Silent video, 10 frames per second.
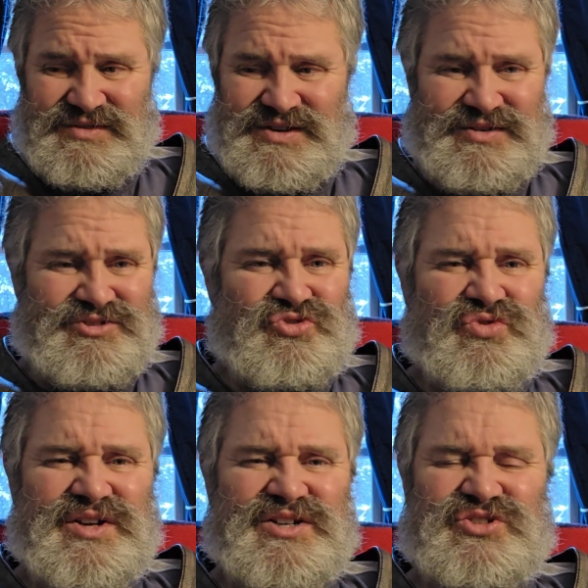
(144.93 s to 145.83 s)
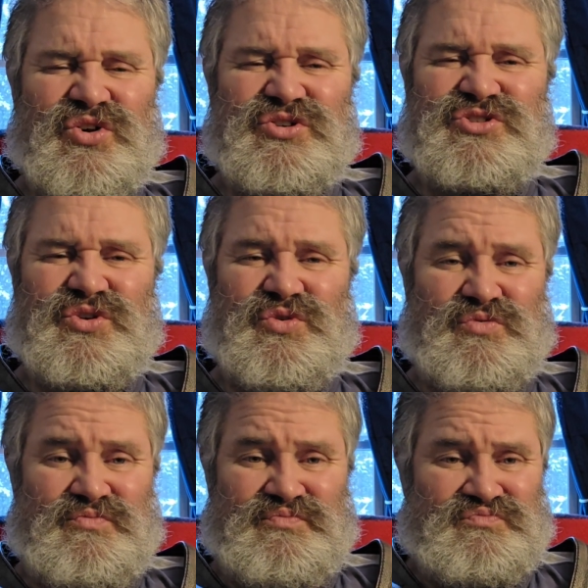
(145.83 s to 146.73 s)
the tree is also
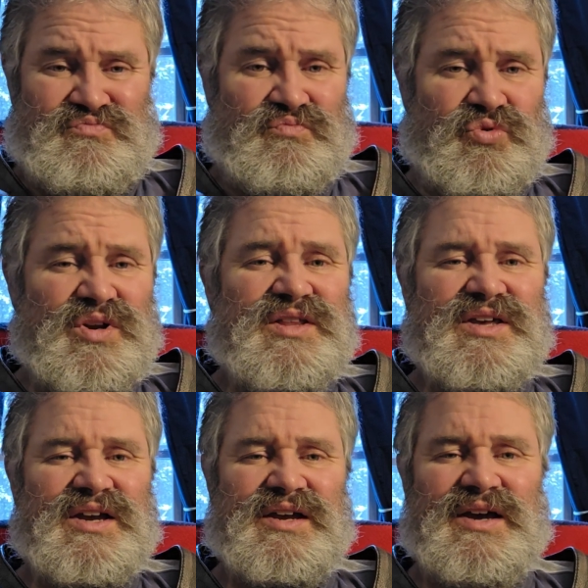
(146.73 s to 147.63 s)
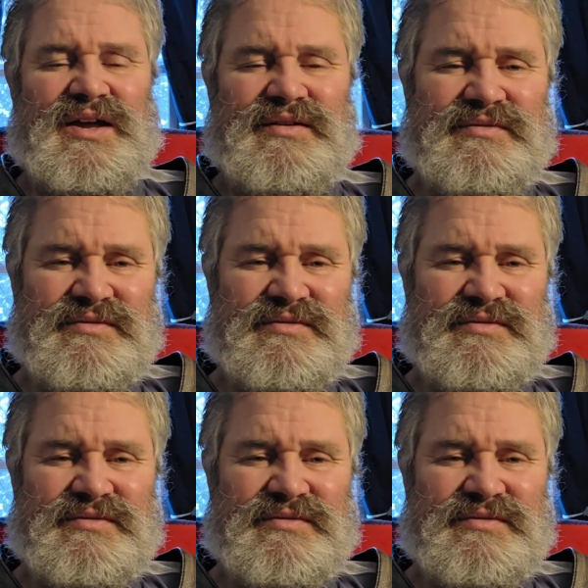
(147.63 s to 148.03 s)
breathing again.